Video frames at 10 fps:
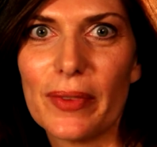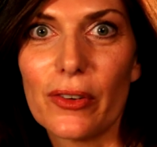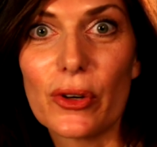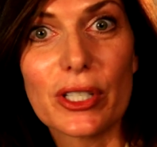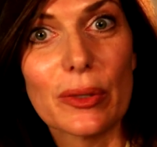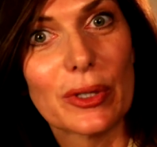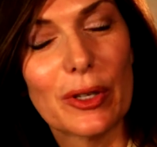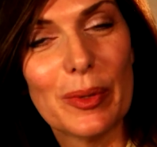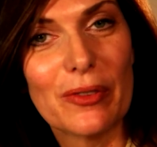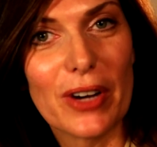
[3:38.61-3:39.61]
Of course, it was
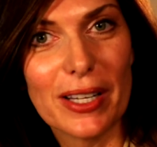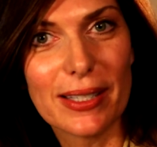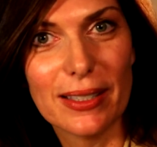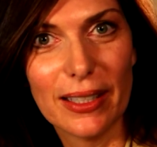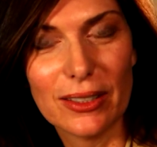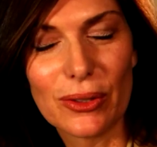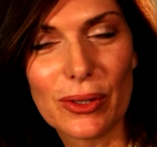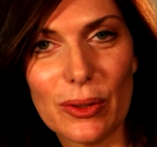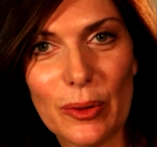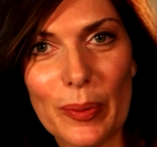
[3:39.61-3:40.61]
going to be rice and
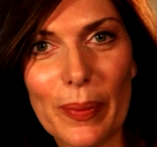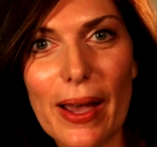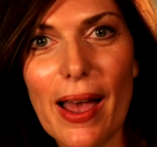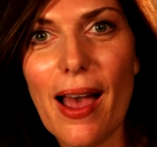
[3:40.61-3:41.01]
lentil soup.